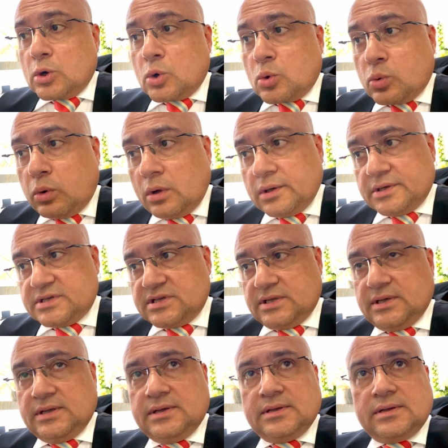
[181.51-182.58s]

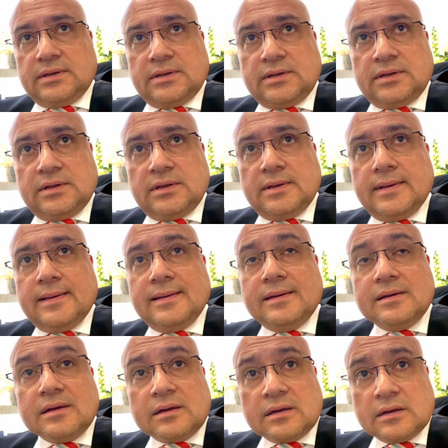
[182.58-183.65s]
quality,
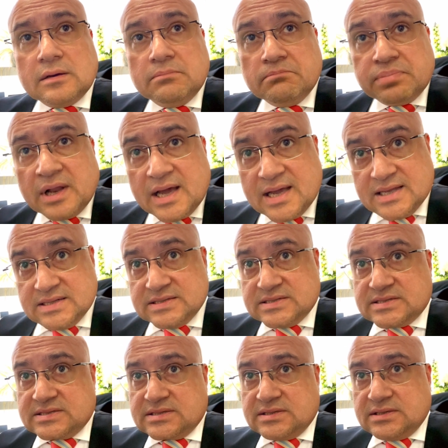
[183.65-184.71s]

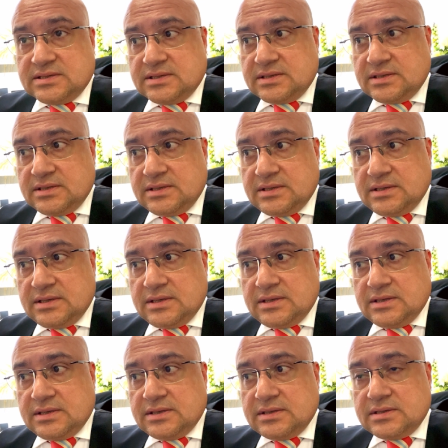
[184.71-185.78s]
compliance,
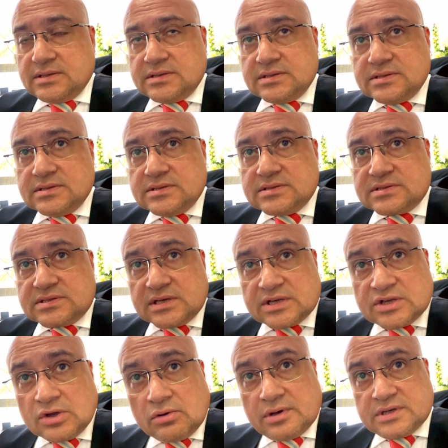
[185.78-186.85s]

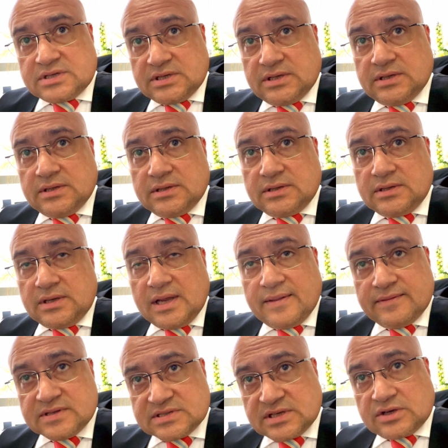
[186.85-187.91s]
security,
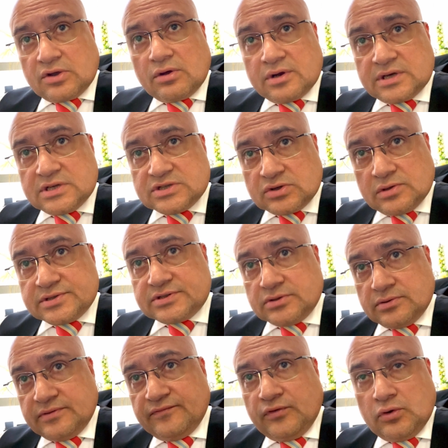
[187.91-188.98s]
and the security is
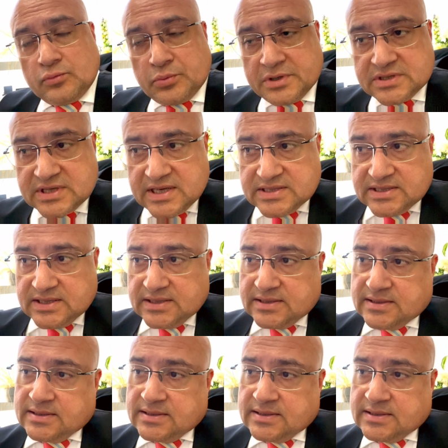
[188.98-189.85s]
also involved with data,